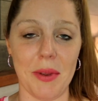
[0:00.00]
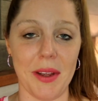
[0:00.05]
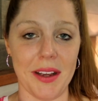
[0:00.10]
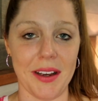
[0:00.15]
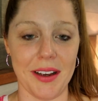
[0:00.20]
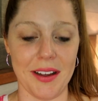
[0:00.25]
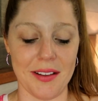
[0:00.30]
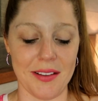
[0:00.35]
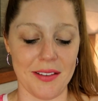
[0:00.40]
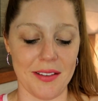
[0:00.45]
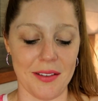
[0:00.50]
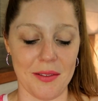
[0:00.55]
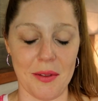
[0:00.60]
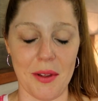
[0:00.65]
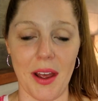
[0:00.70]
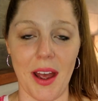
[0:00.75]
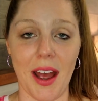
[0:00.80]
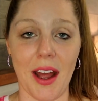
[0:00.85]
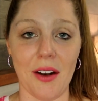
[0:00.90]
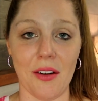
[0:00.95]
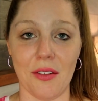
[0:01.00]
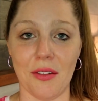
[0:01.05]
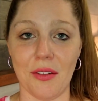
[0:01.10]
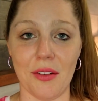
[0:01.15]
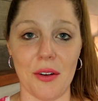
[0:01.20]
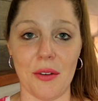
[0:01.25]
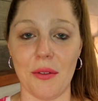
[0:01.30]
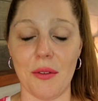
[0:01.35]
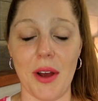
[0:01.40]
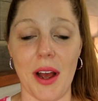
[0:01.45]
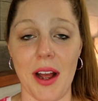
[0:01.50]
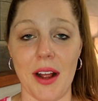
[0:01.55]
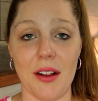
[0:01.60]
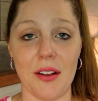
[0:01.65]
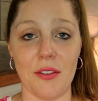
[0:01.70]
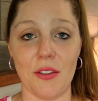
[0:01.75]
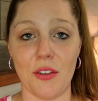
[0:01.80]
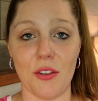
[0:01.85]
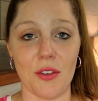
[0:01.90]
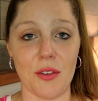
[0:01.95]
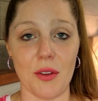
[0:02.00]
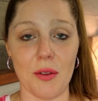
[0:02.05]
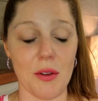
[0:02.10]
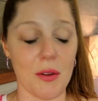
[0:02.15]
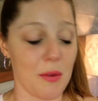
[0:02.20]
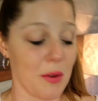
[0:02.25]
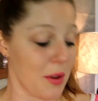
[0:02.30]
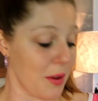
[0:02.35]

because I don't know. I just the